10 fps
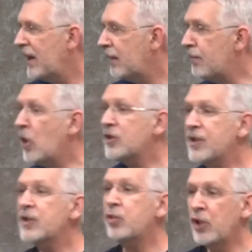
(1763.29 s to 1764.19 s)

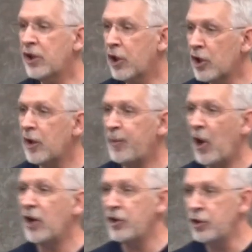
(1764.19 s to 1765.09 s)
Moses would look
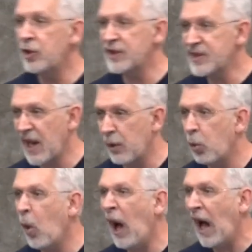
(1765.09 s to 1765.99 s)
upon you and say,
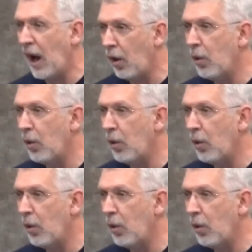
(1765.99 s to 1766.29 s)
wow